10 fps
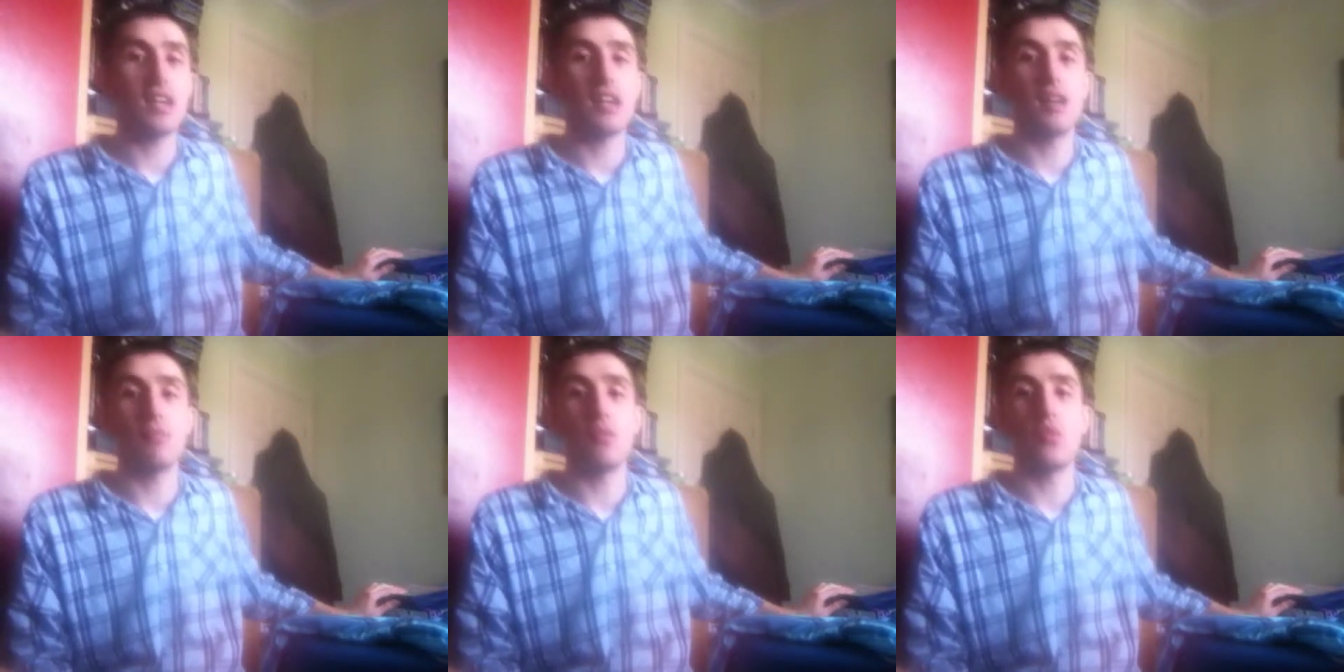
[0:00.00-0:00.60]

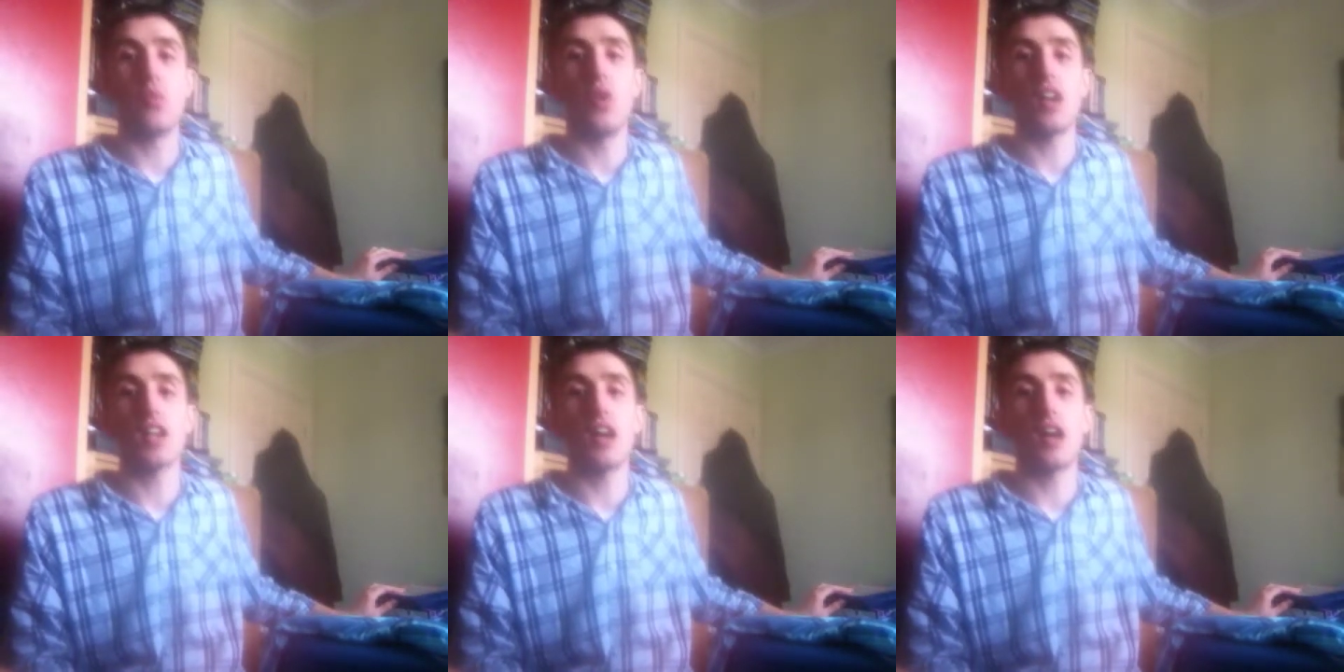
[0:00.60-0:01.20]

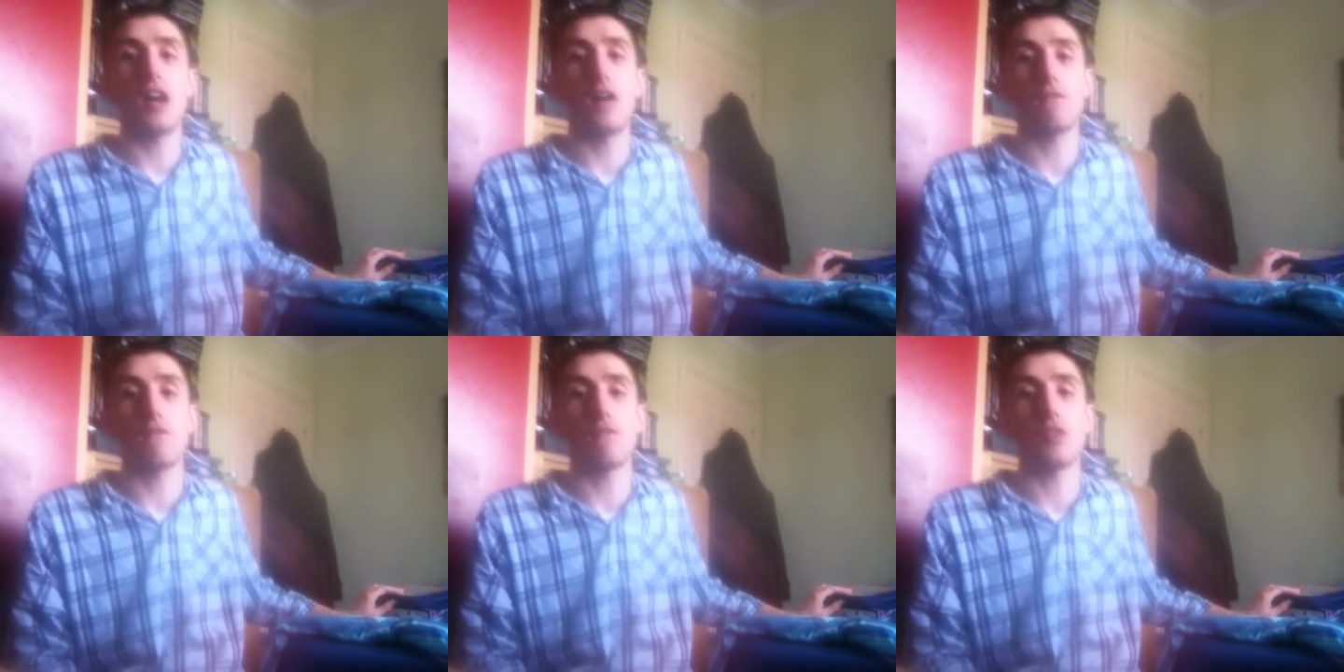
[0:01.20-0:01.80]
one
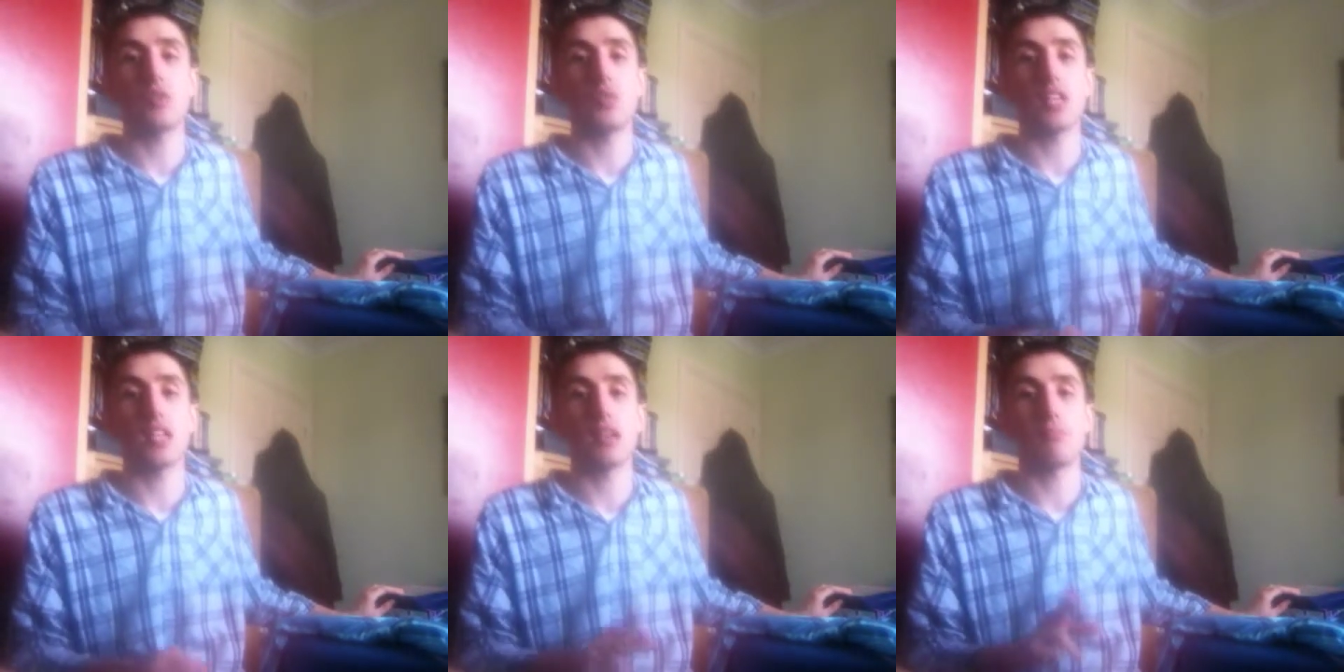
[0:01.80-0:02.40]
half of
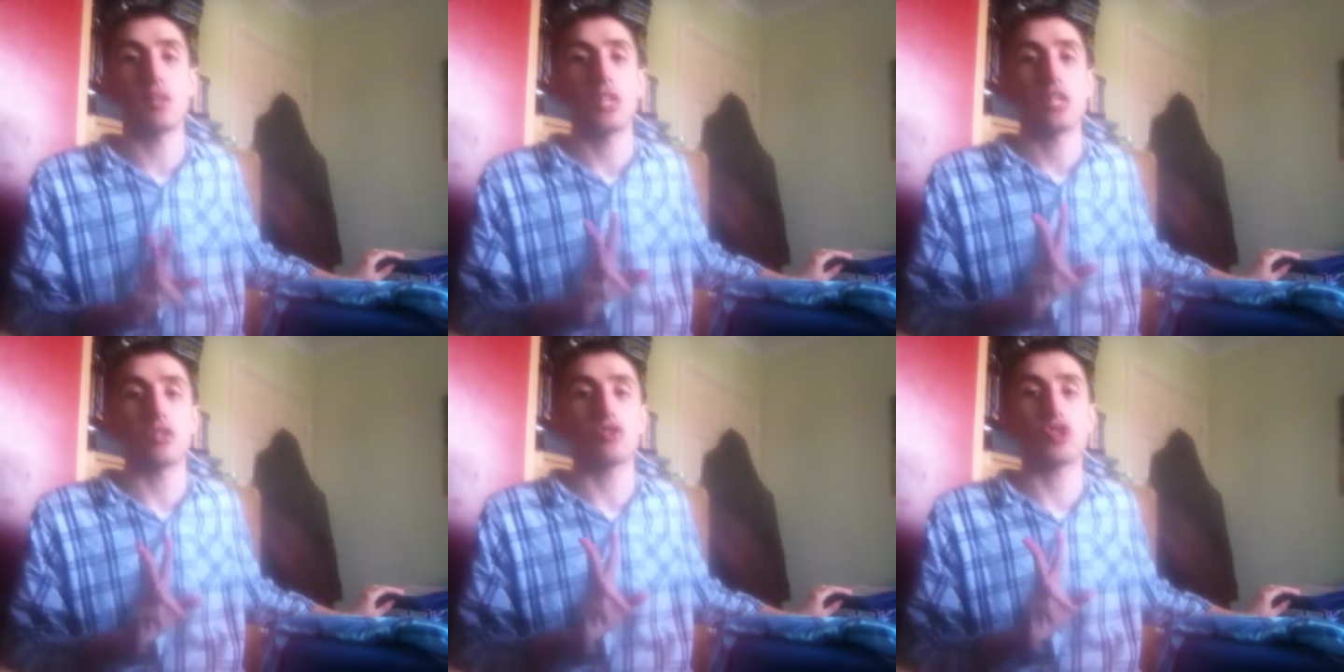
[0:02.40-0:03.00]
only
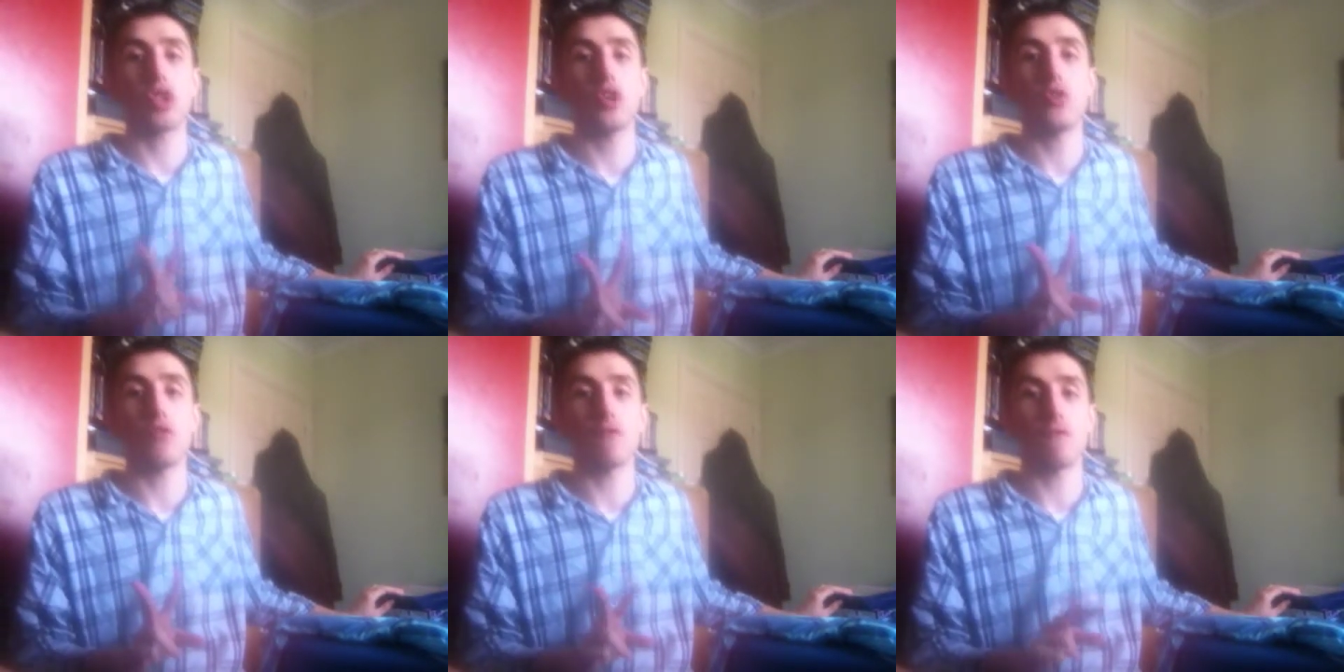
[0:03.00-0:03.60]
the
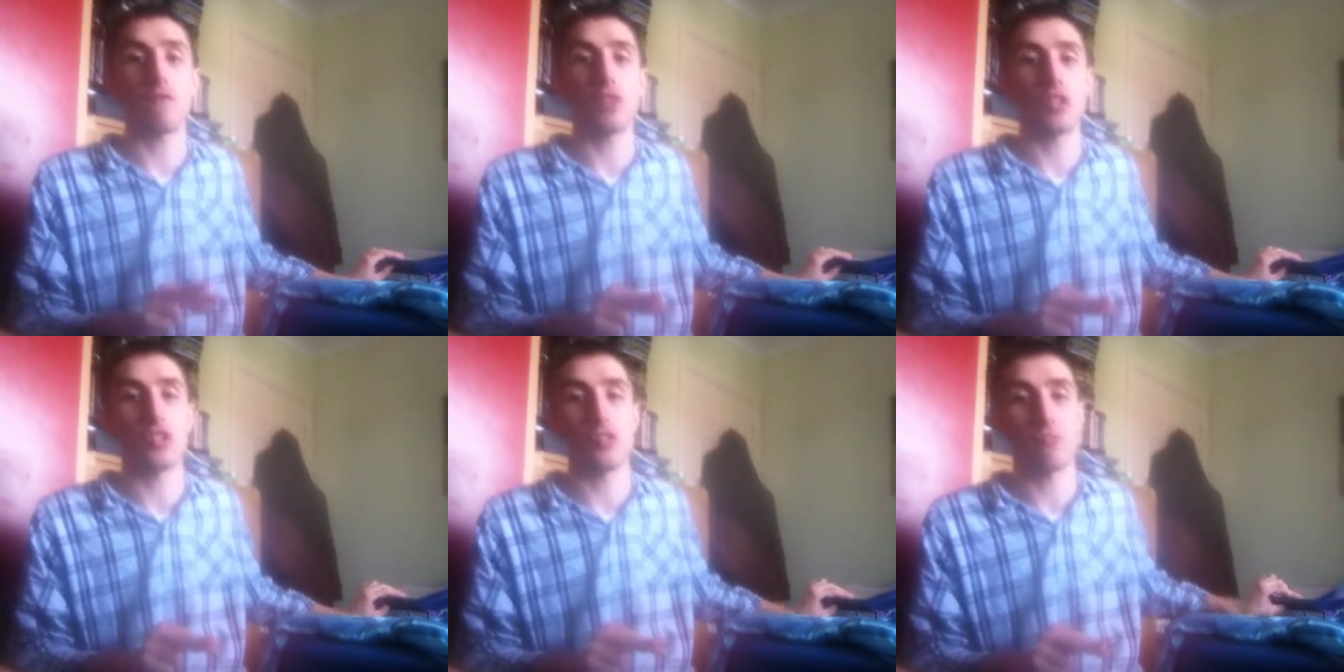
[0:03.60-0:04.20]
2
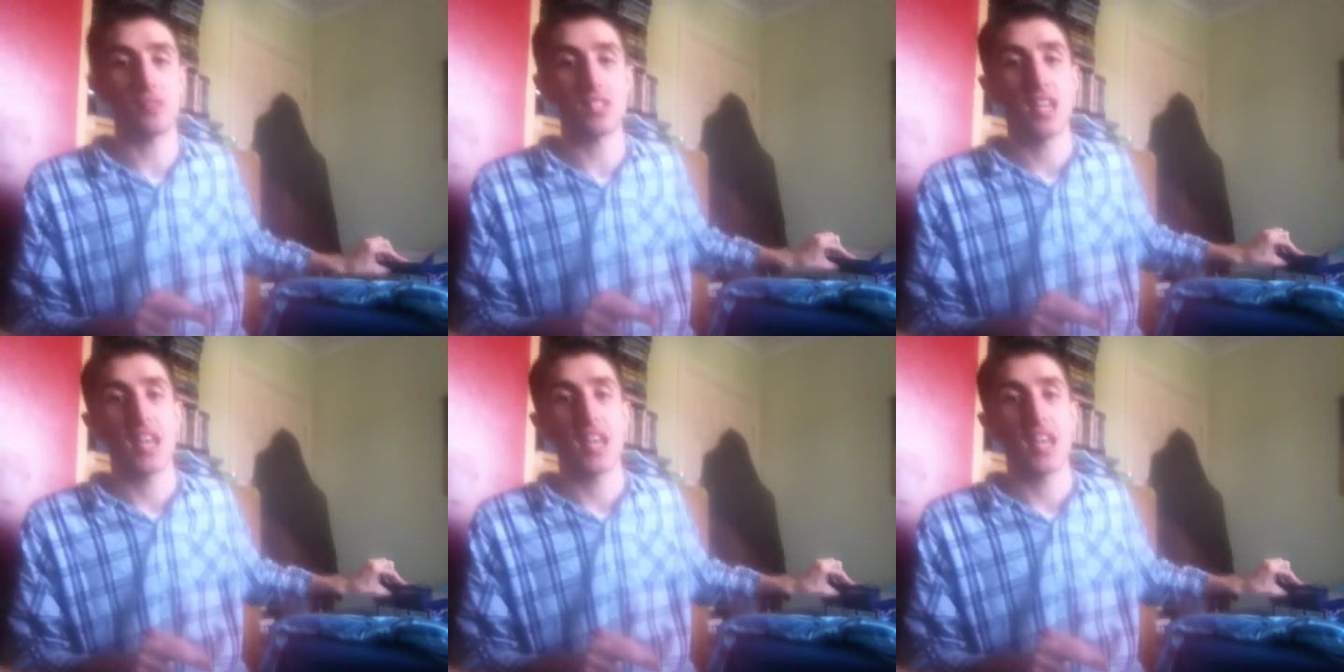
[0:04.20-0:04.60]
films,